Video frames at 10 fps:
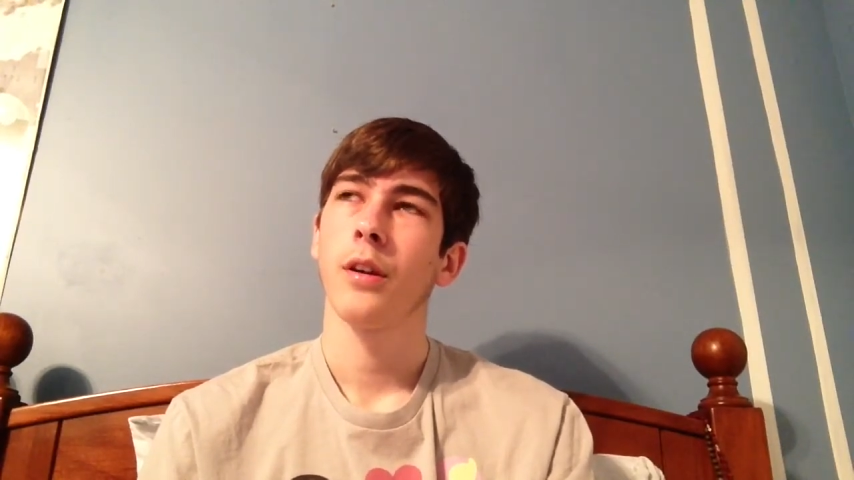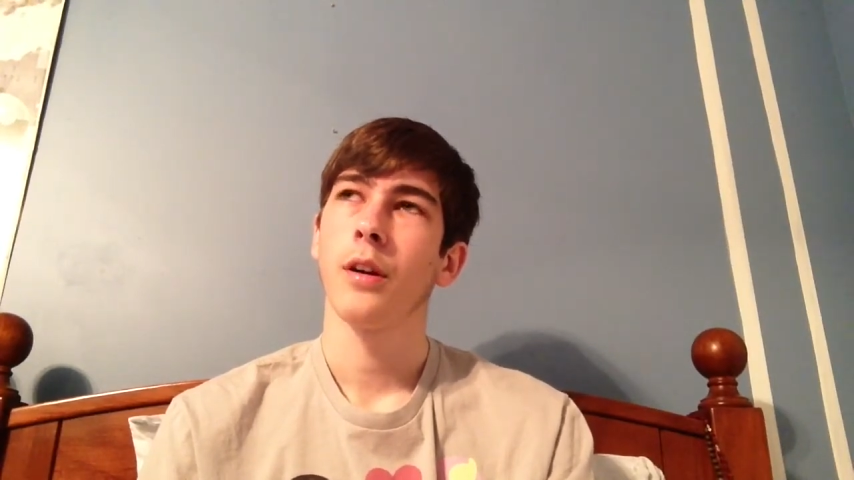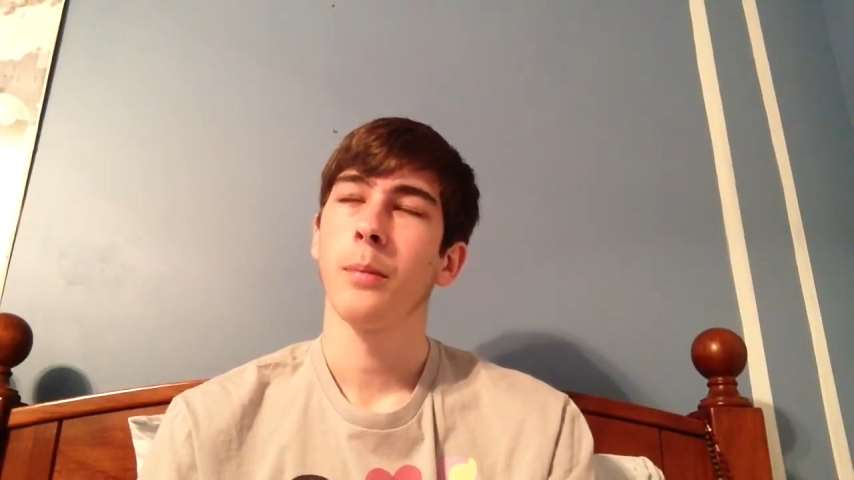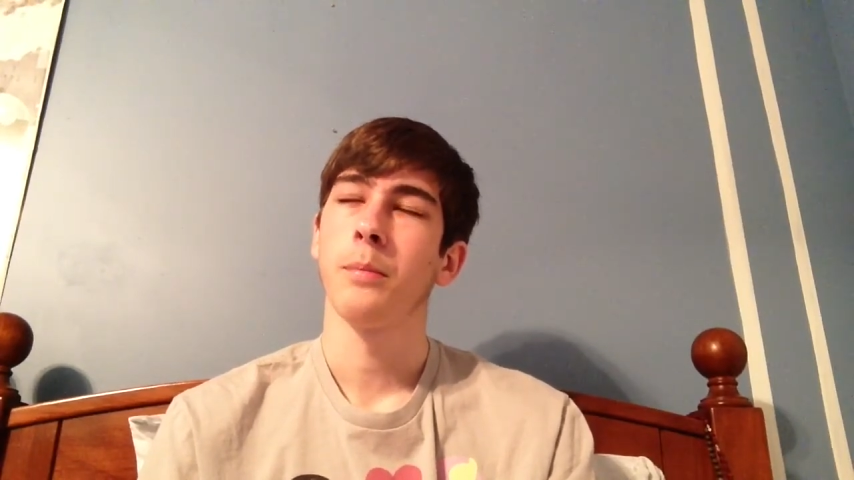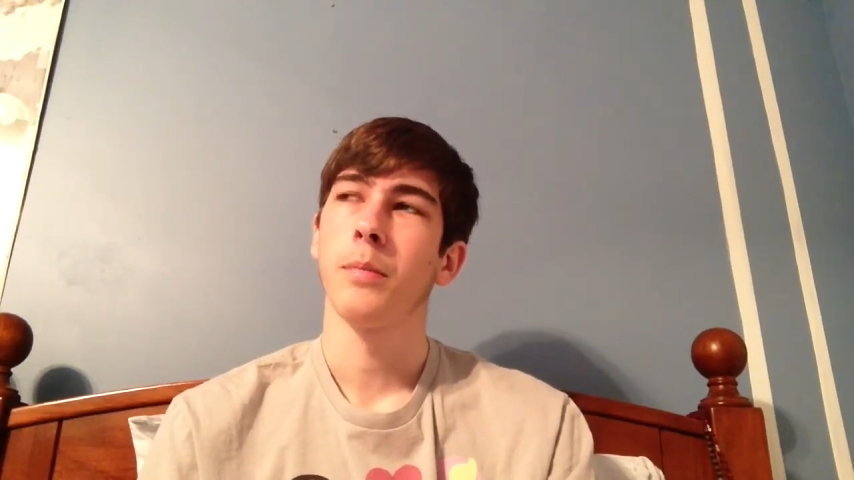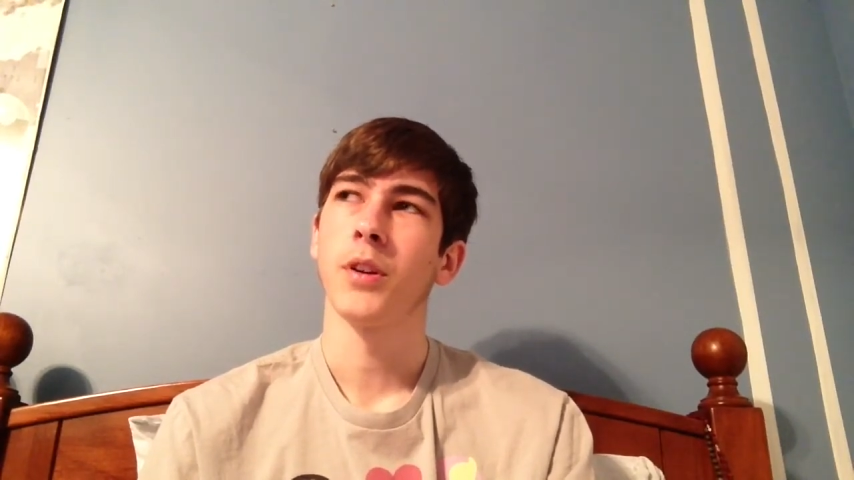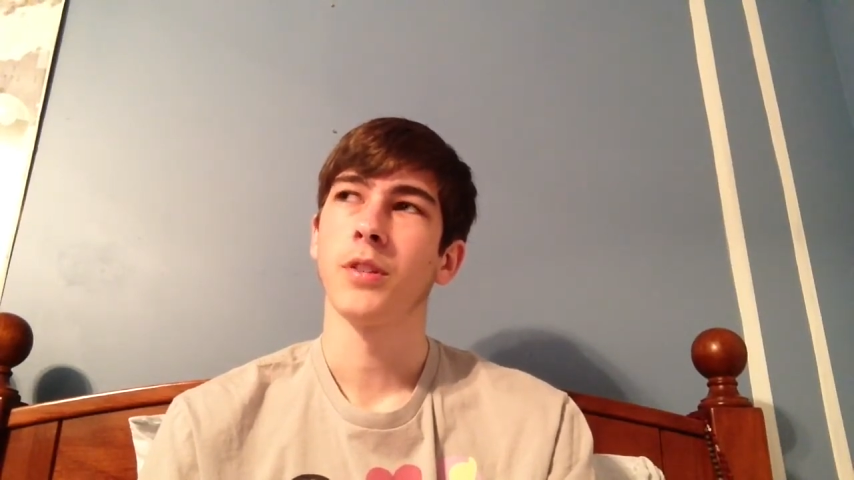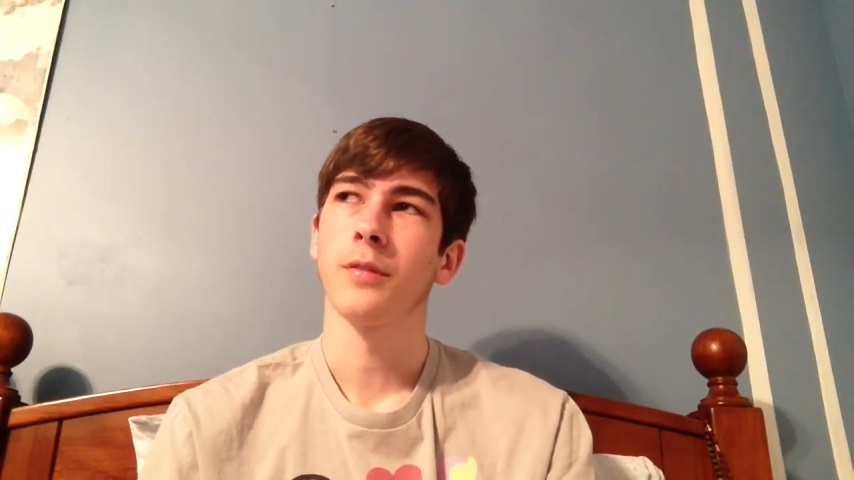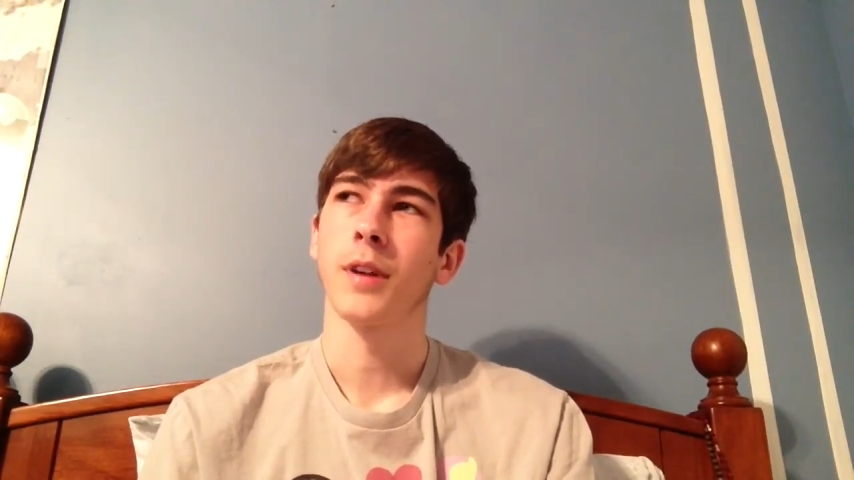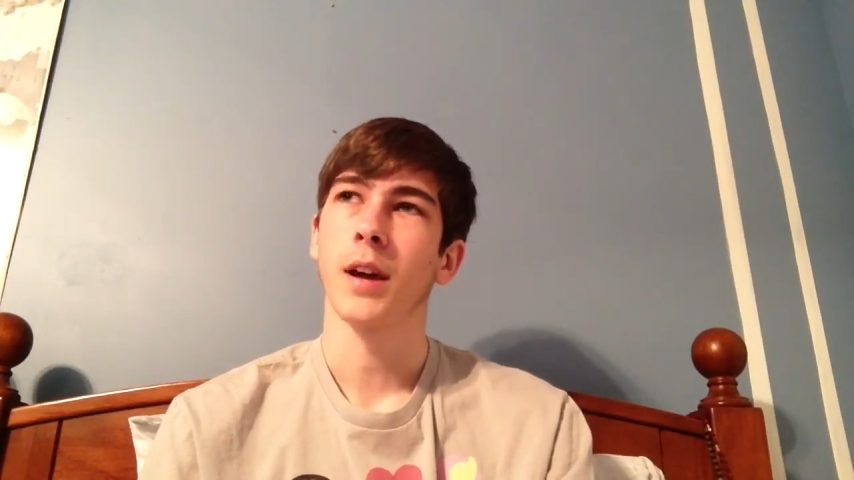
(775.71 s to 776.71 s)
a bunch
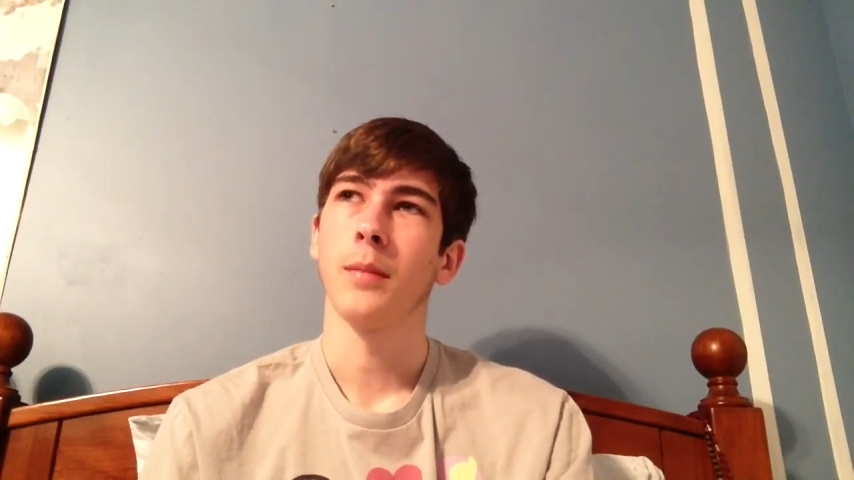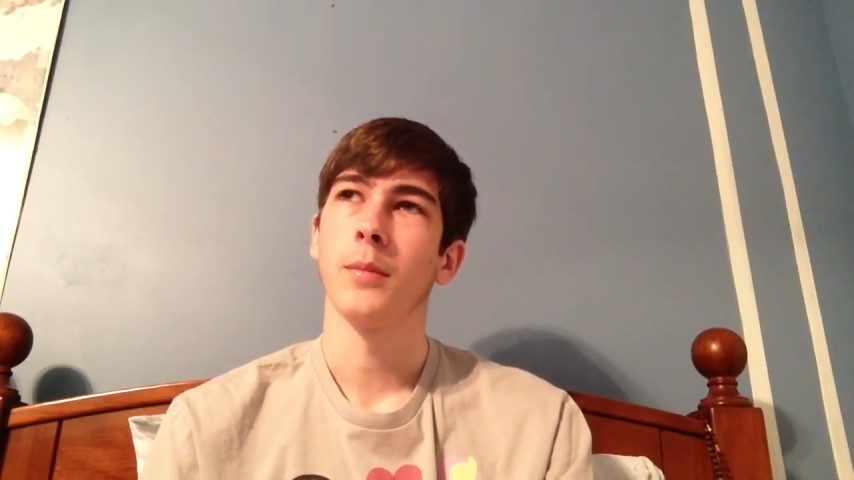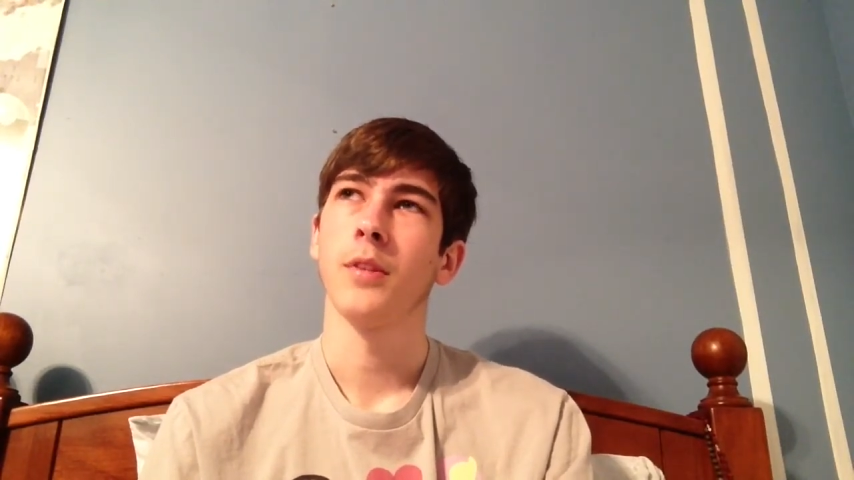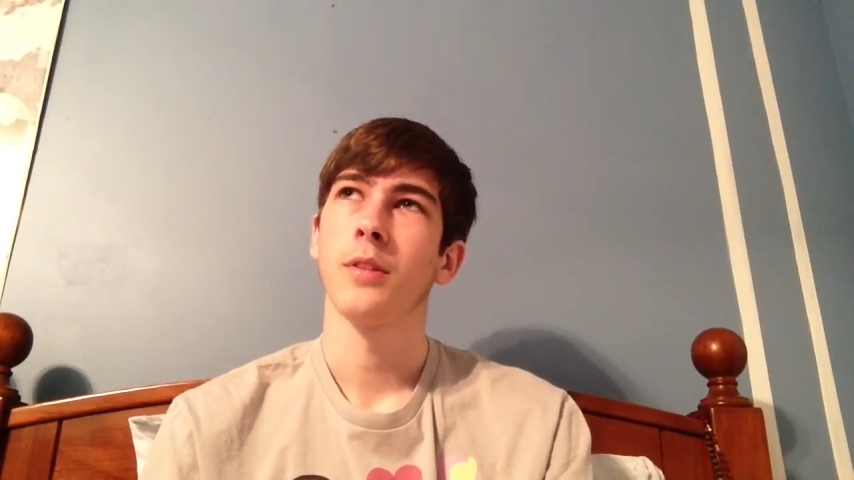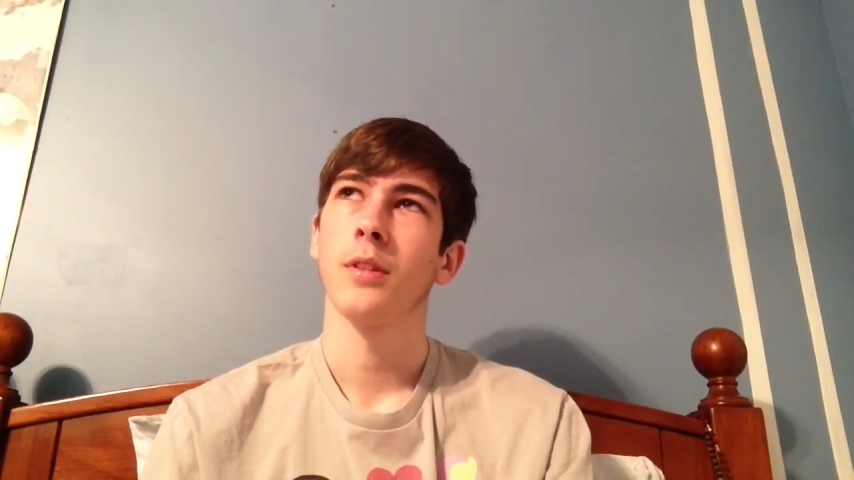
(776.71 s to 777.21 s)
of times.